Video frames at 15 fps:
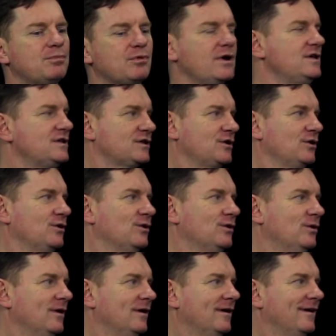
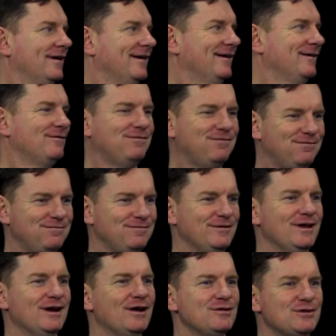preschool,
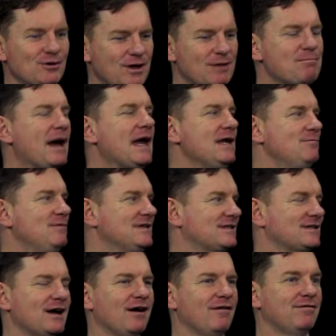you know, doing baby
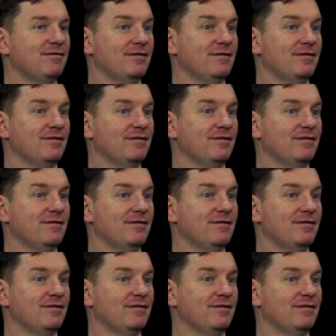stuff.